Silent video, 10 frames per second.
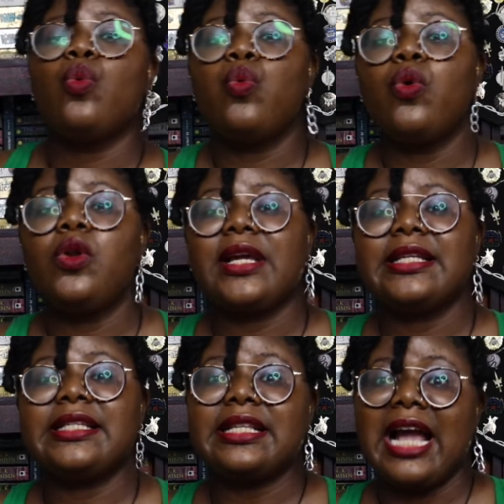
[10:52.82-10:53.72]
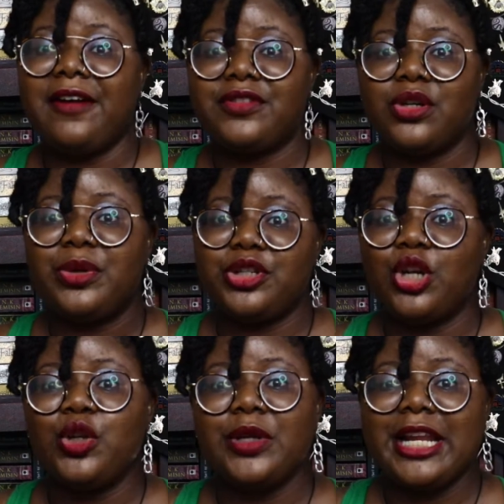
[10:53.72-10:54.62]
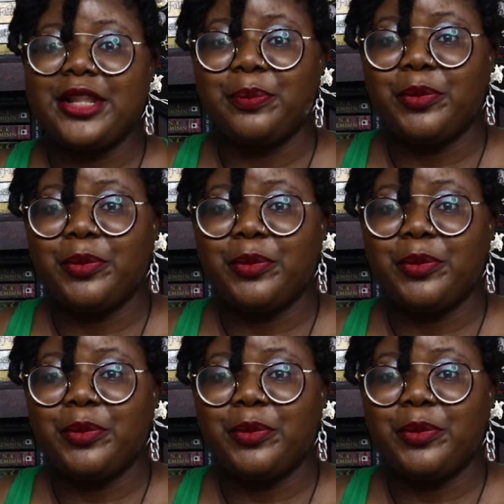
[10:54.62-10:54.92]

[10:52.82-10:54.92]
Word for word: We'll look at it after we're done looking at the